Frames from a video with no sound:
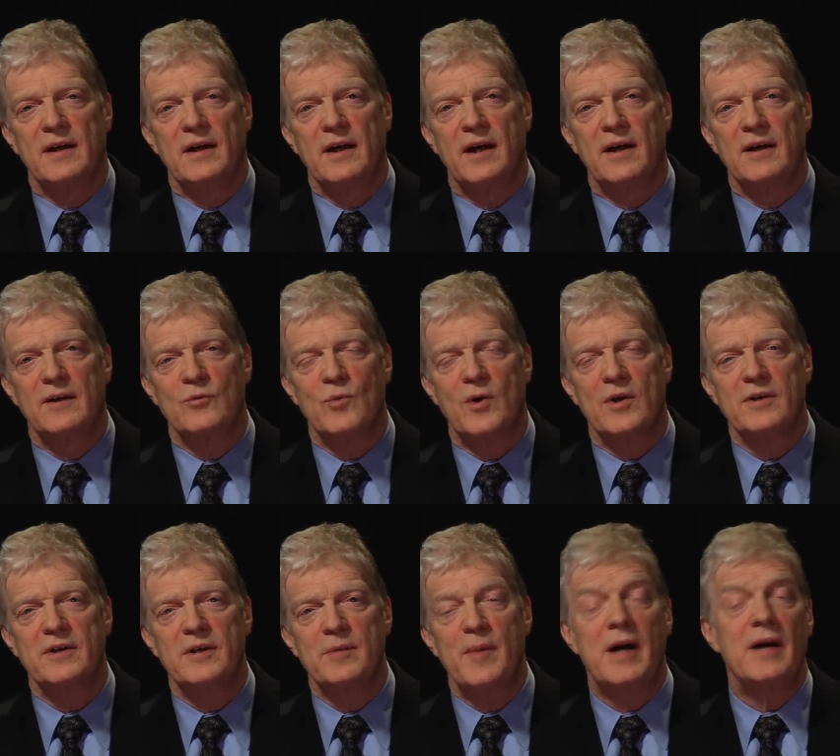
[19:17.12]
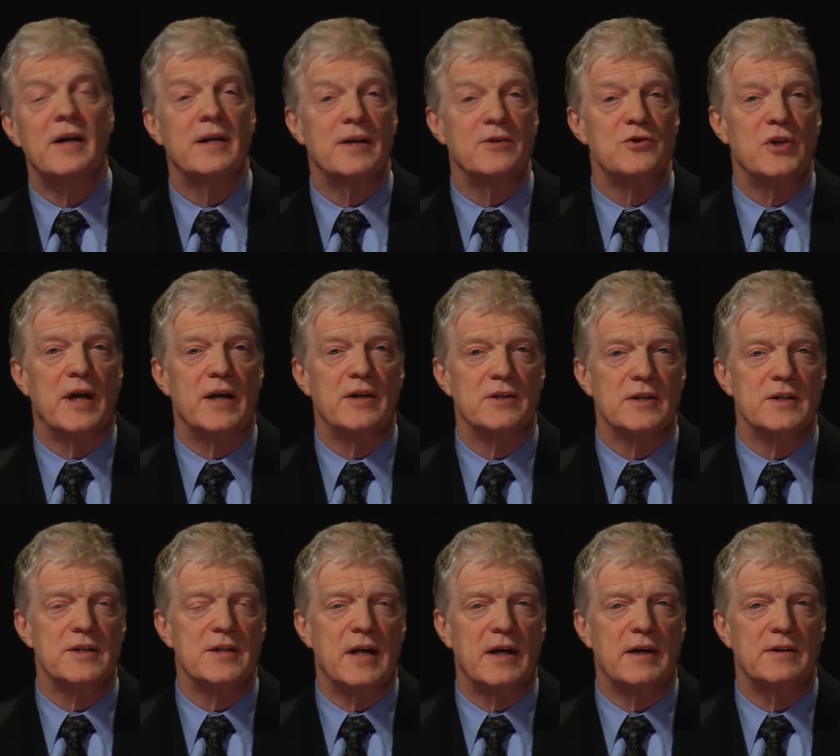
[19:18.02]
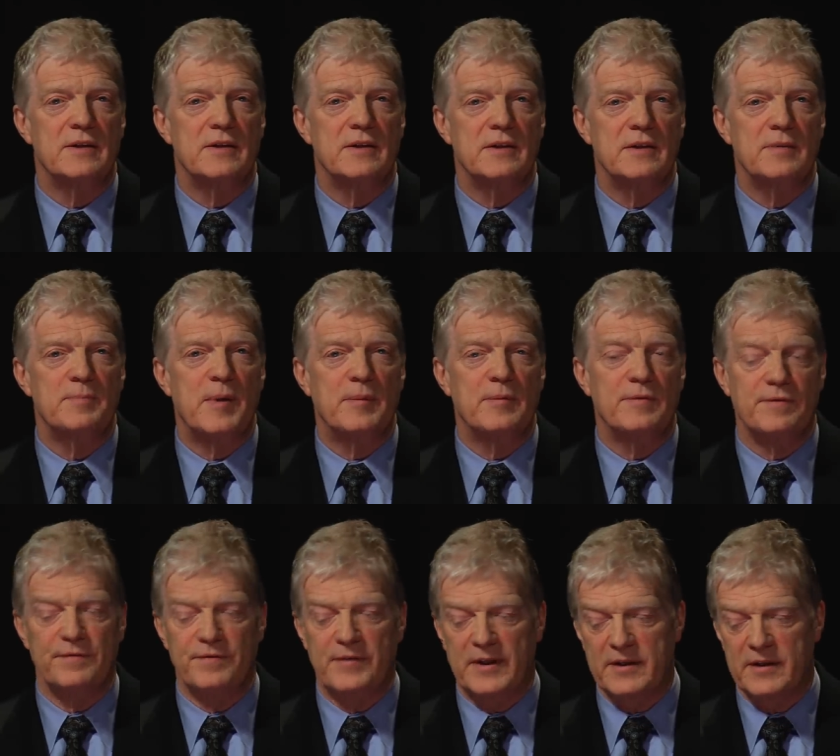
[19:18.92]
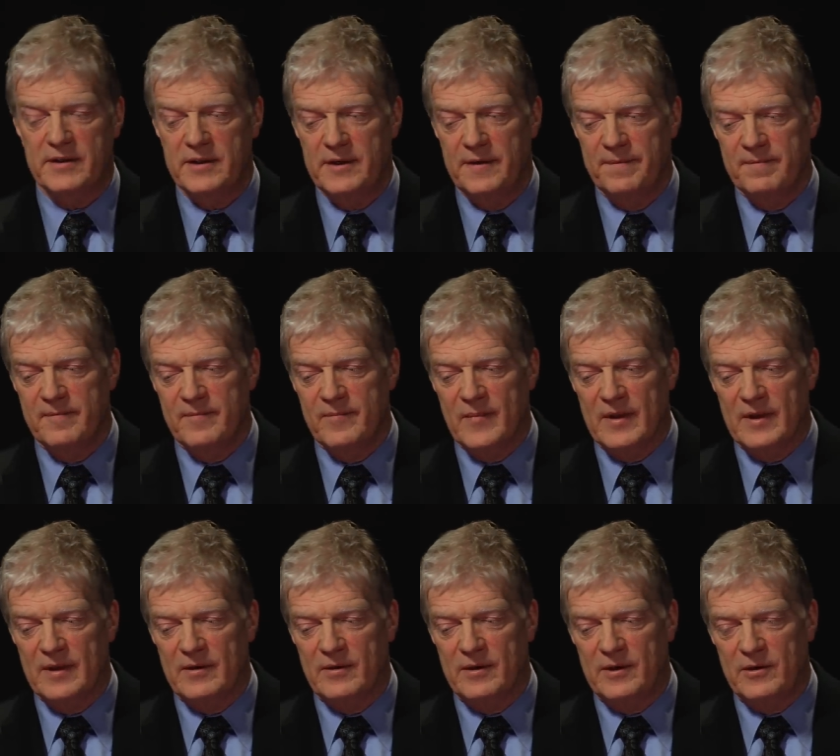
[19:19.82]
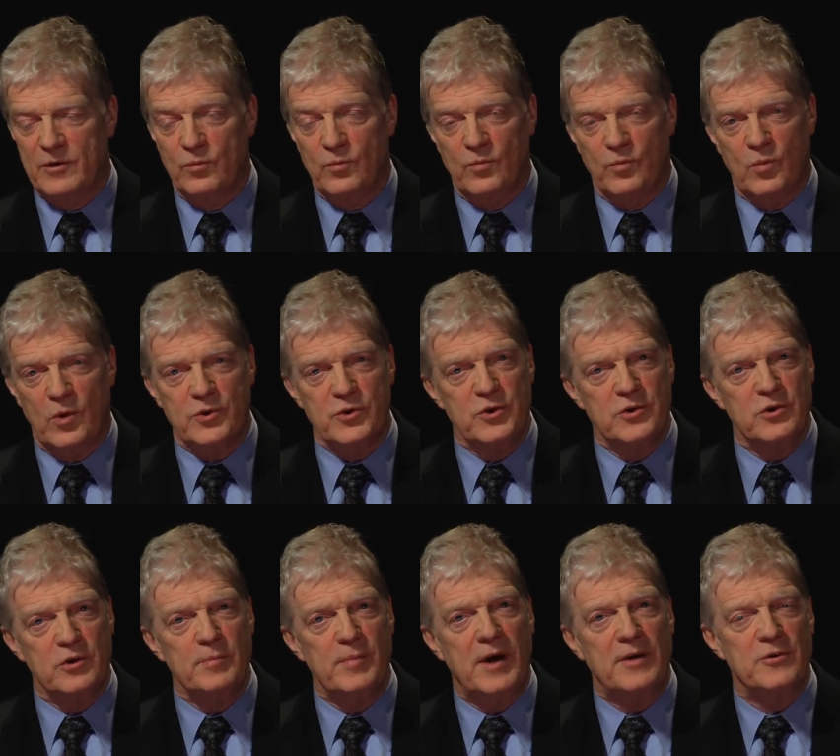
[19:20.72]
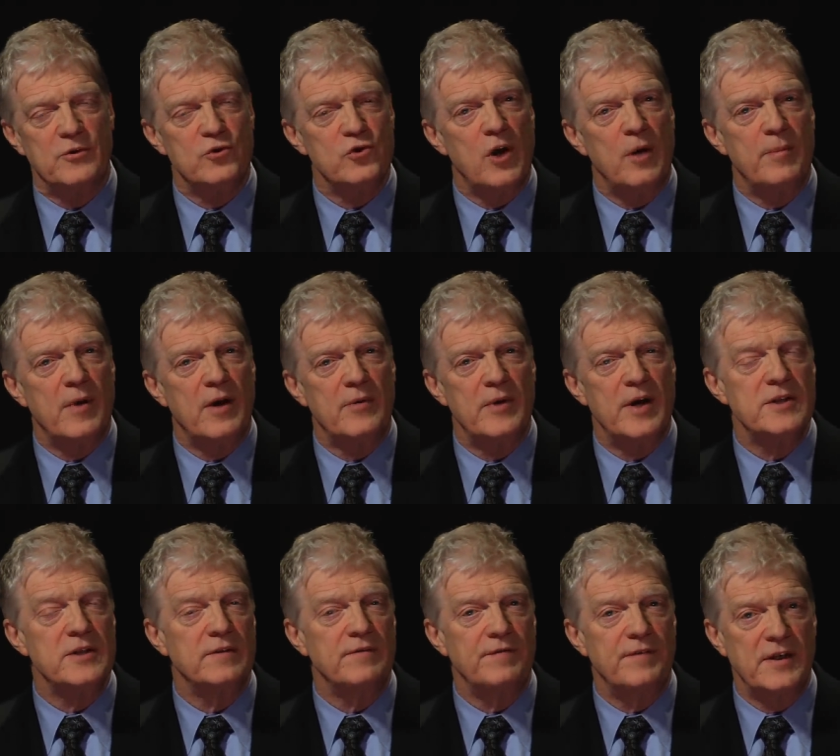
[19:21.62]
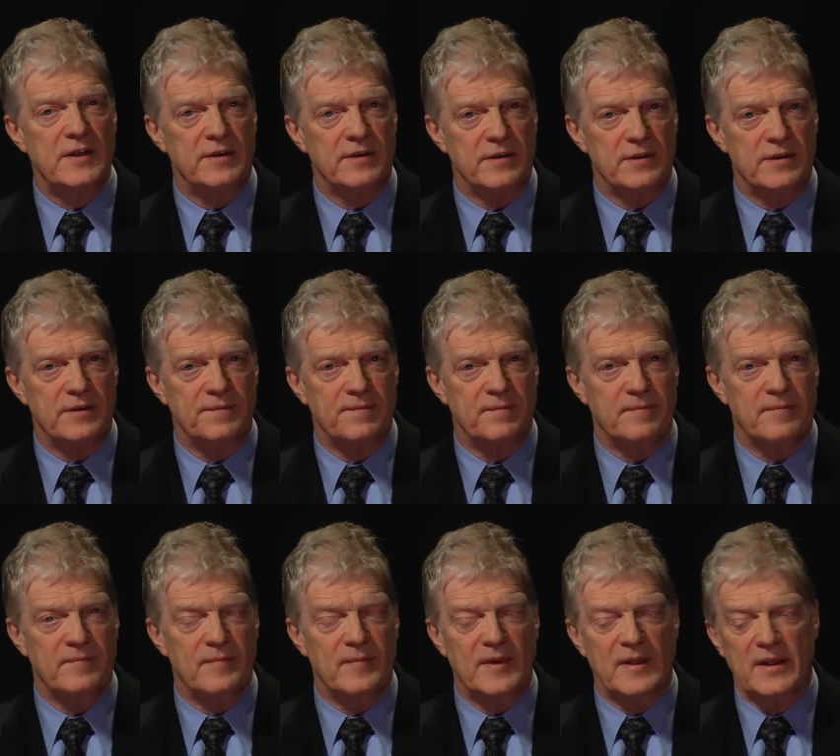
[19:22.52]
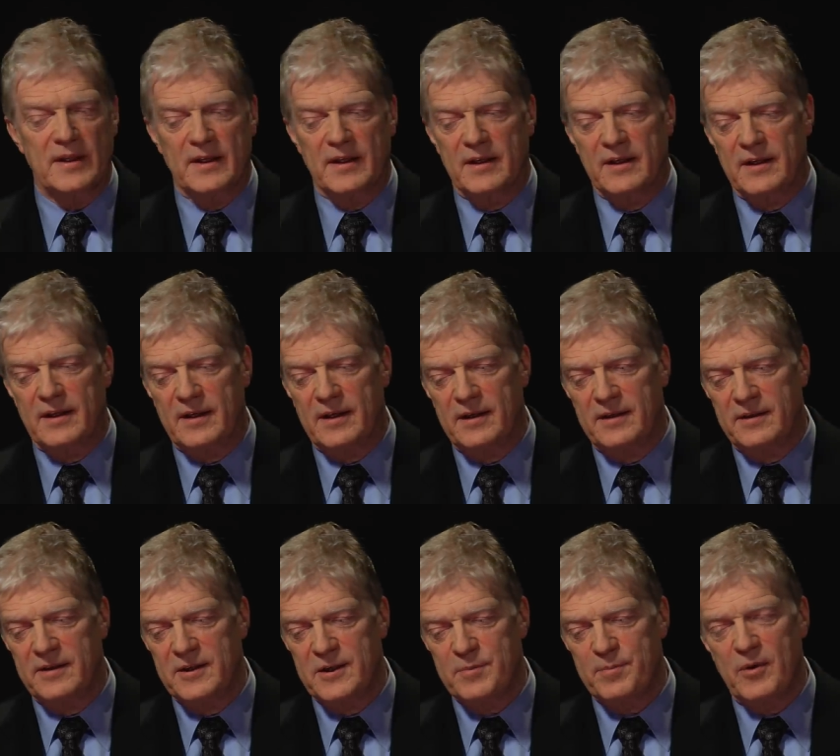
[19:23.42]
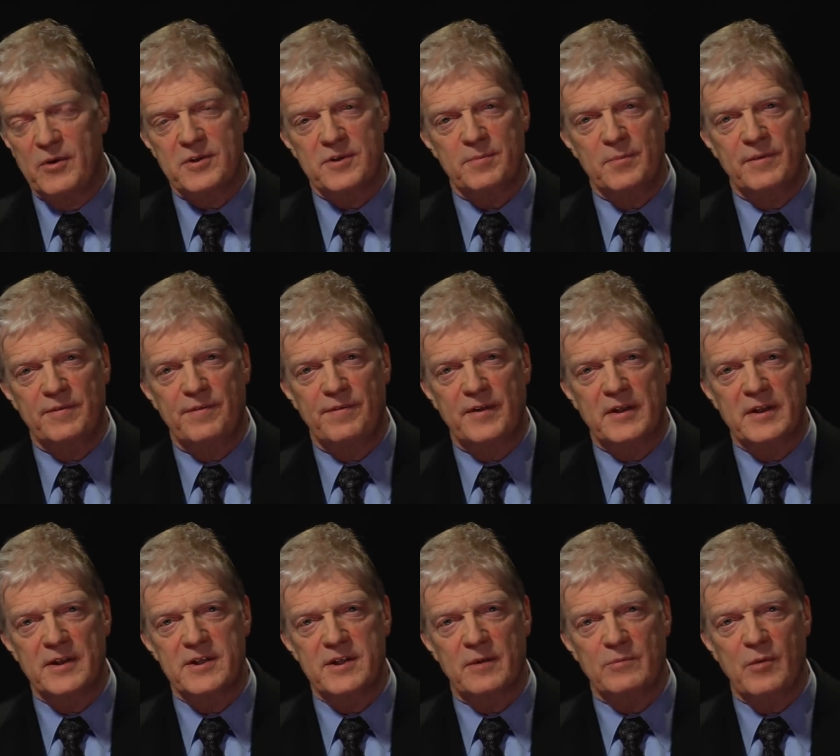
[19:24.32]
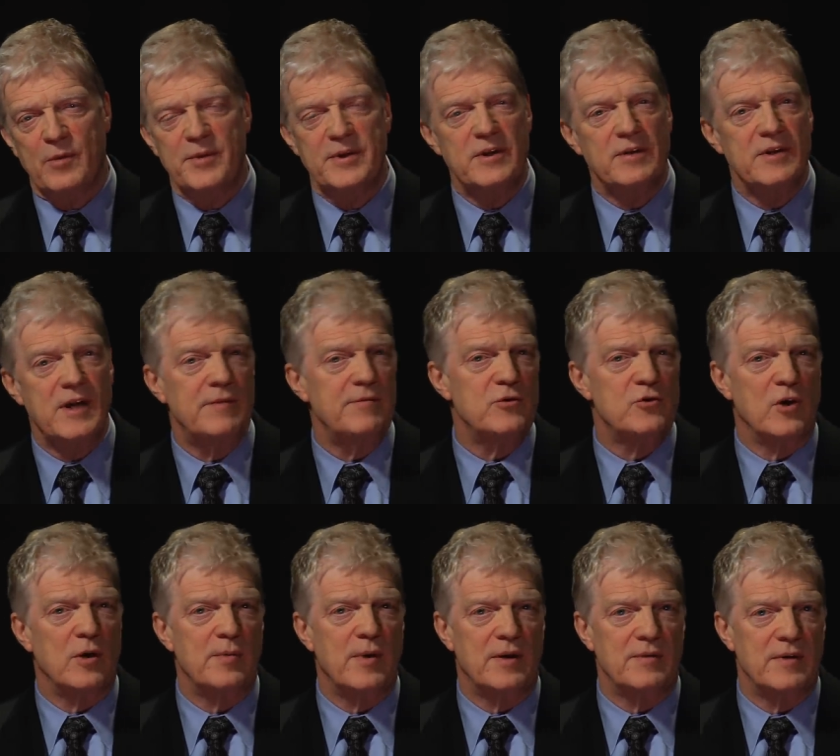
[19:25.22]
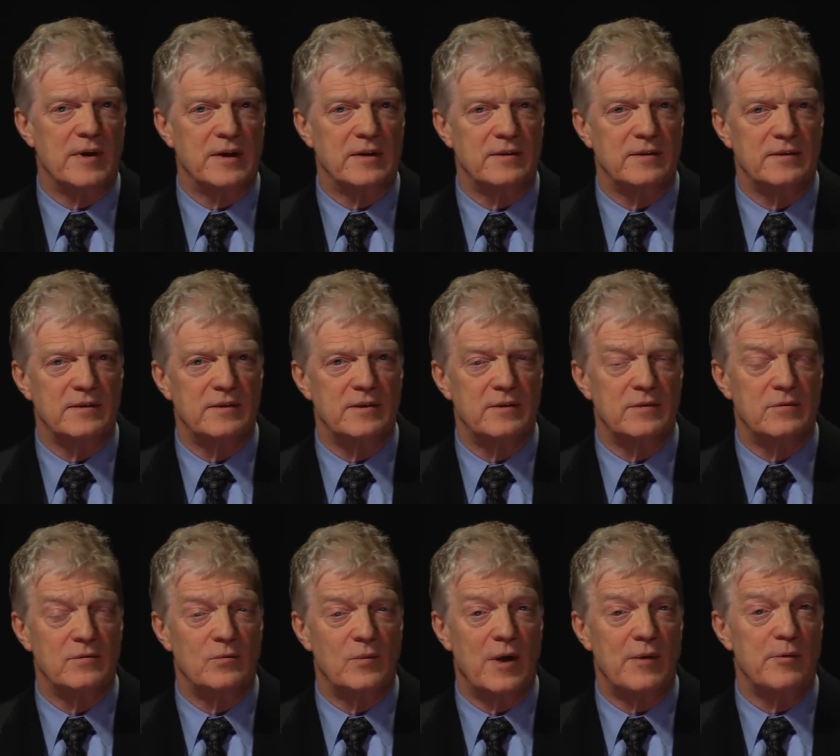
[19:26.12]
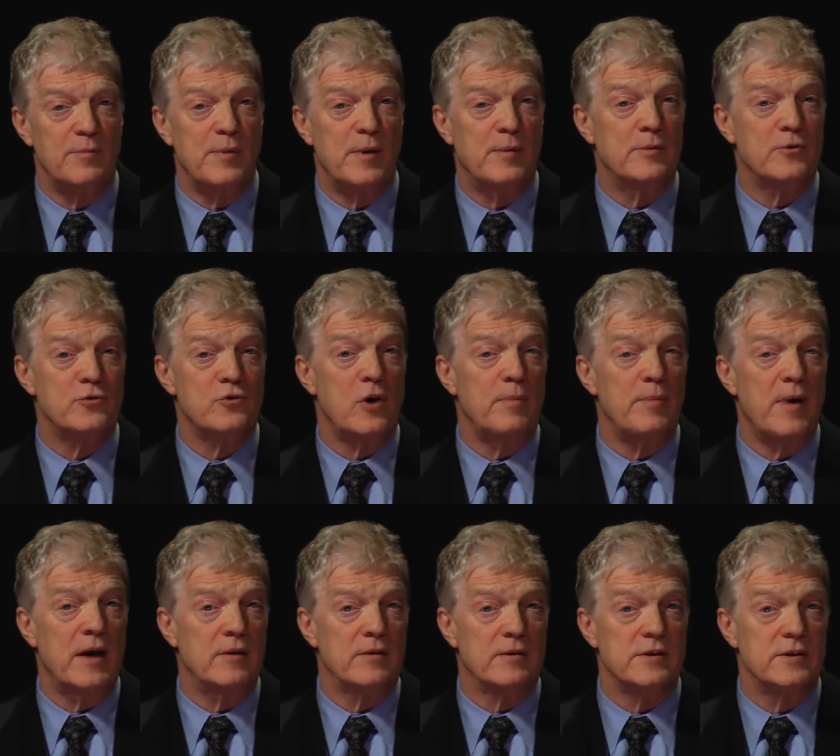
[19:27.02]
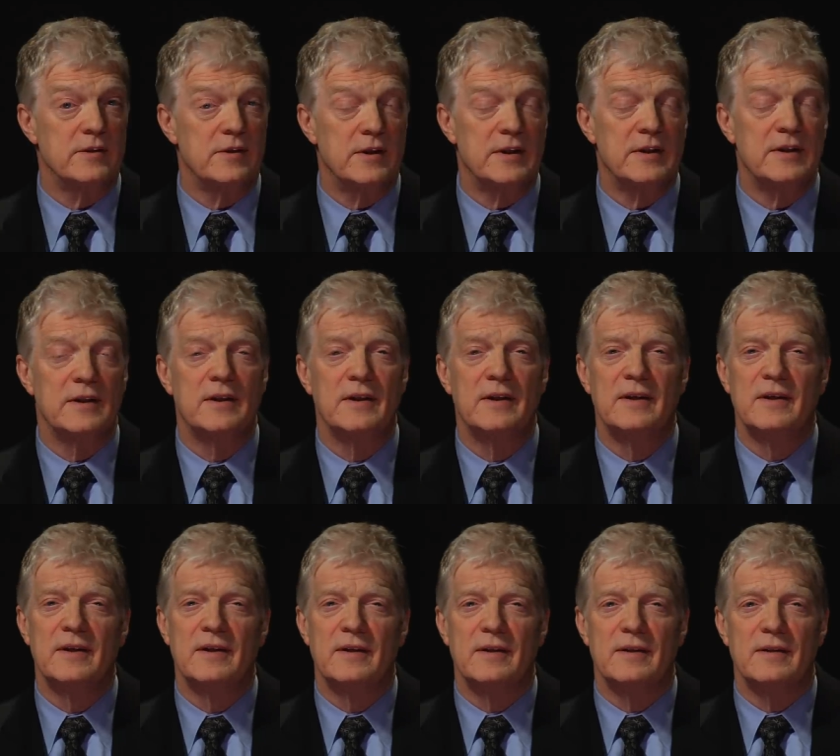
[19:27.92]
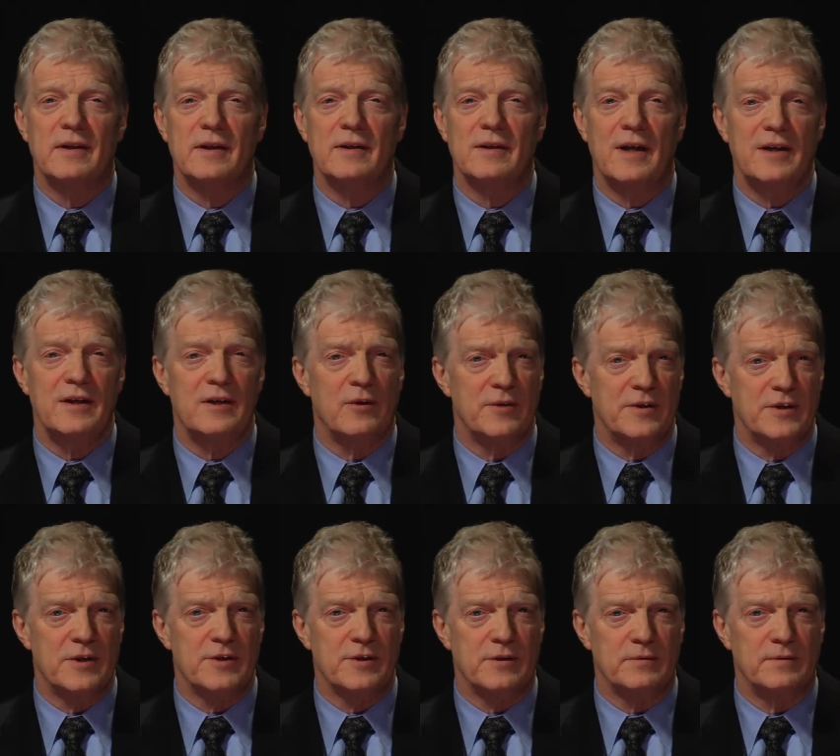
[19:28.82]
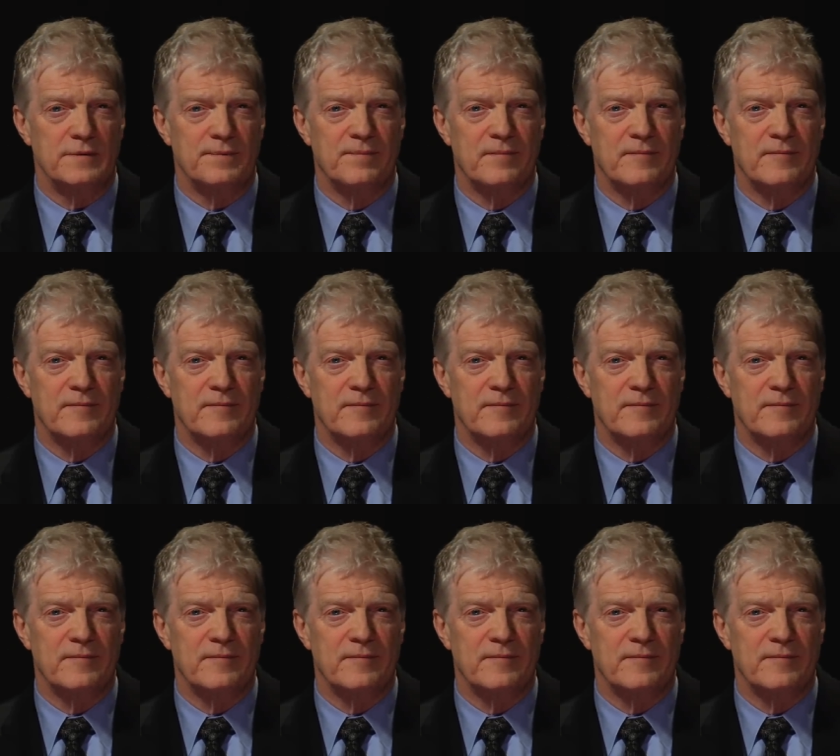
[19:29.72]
And one of the American educators said to the people from Finland, what do you do about the dropout rate in Finland? And the spokesman for Finland said, well, we don't have a dropout rate. You know, why would people drop out? They like going to school.